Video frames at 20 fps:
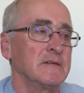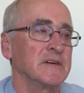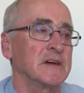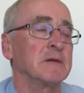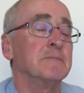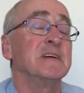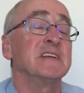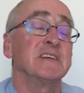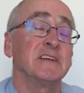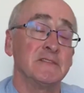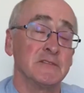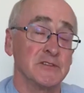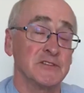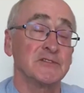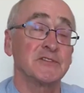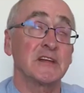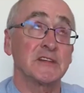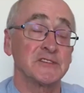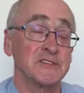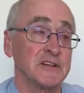committee
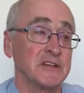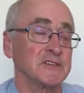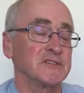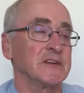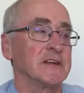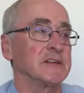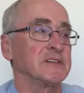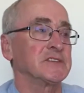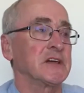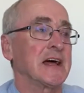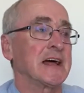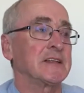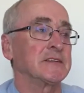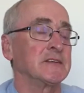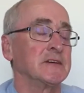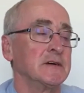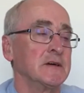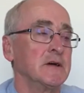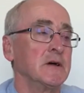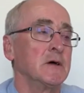that does these things had
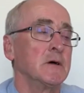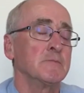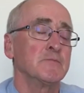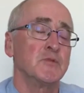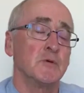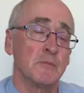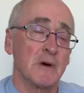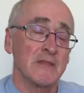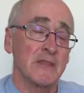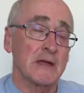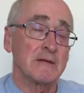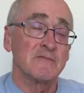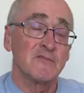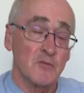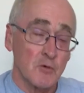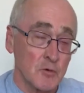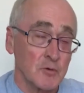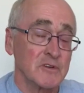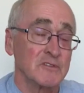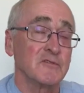put my name
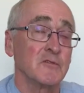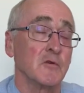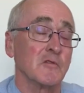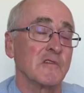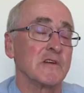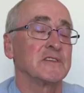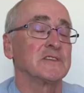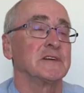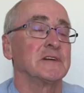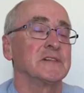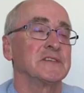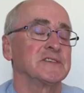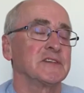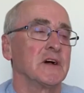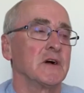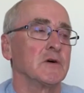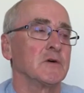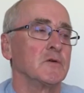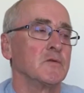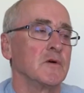forward for it. So
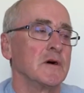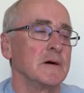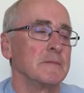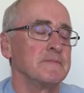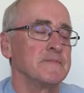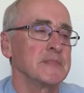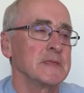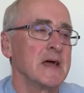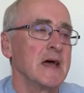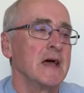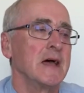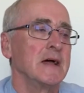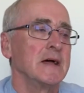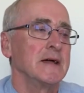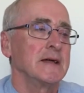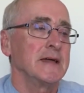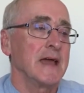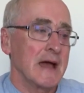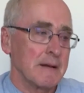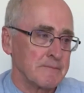
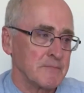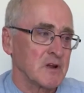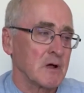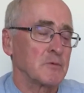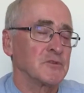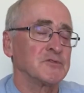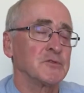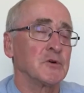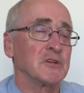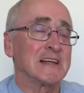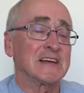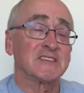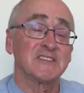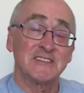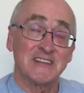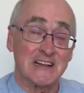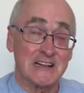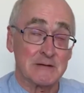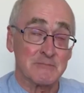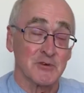yeah, but I was not there to
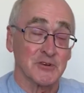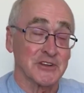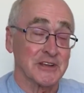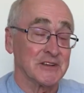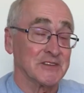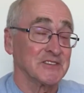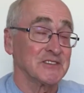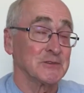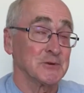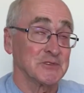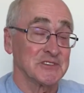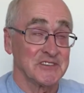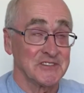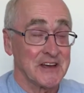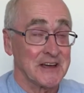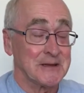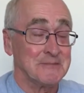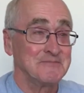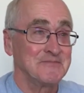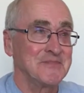tell anybody until
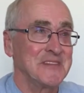today.